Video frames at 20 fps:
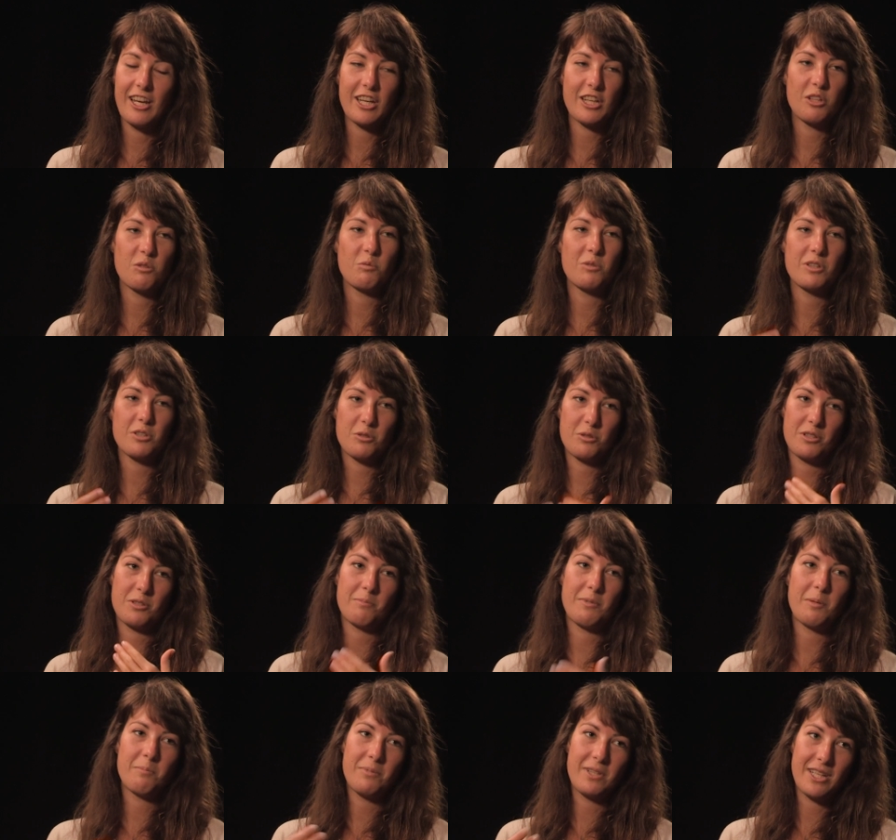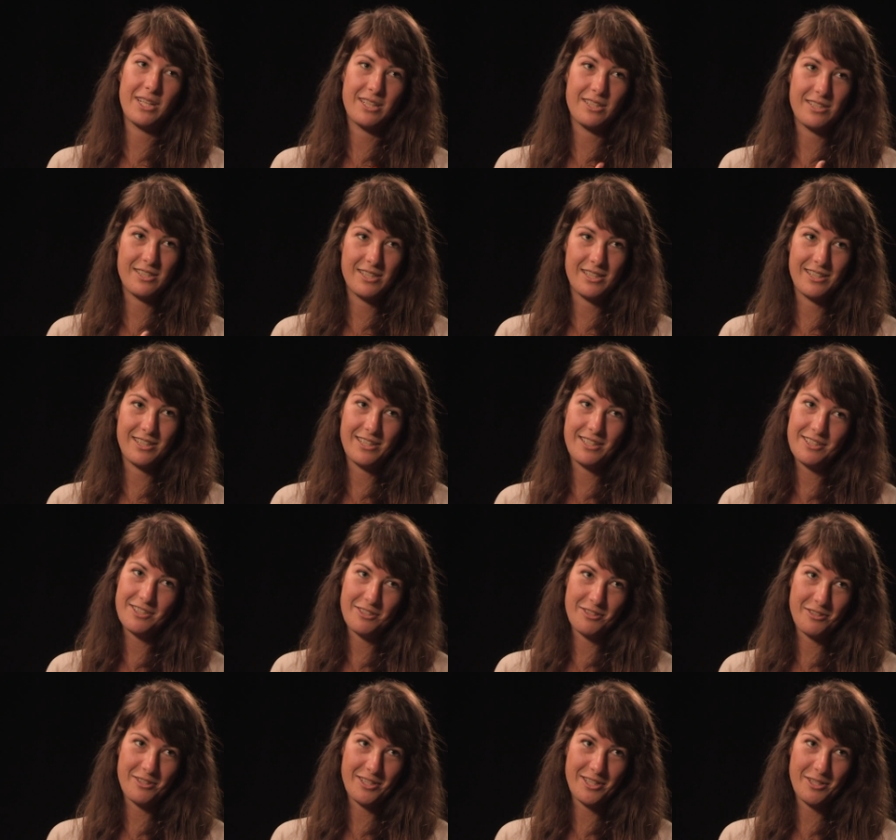I can work towards my PhD in
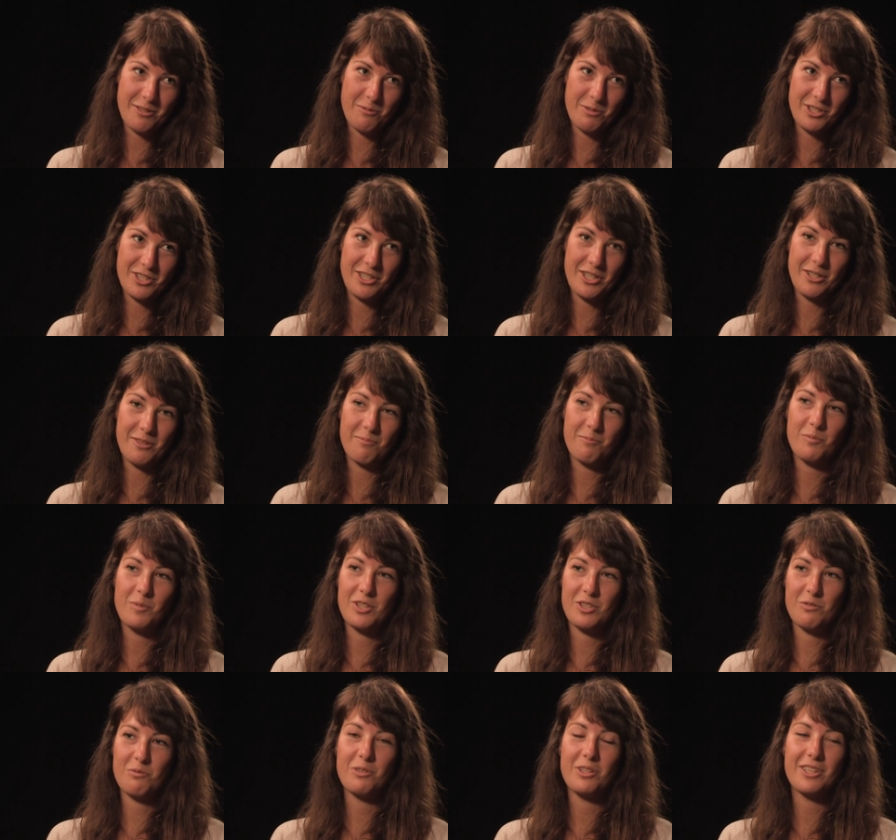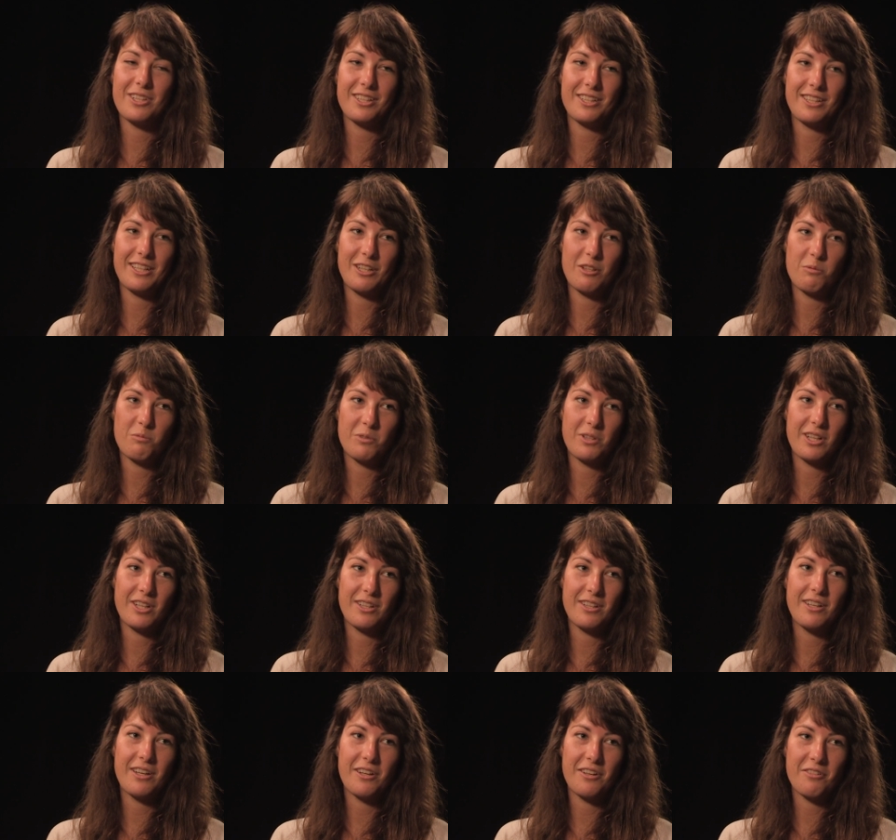history, which I, is really like what
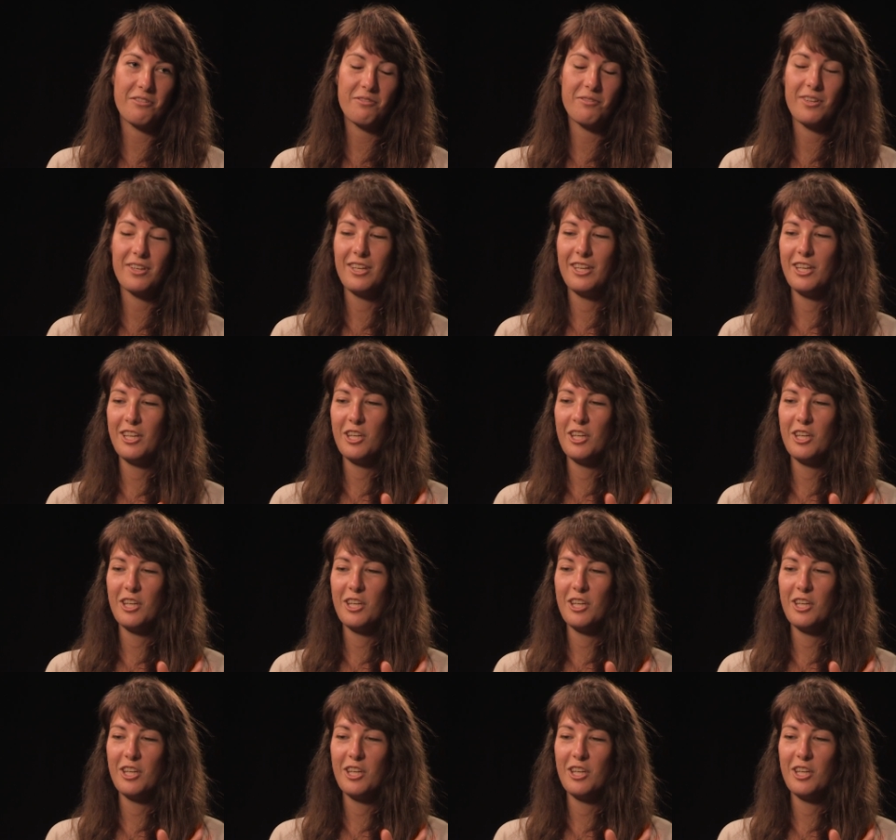I love.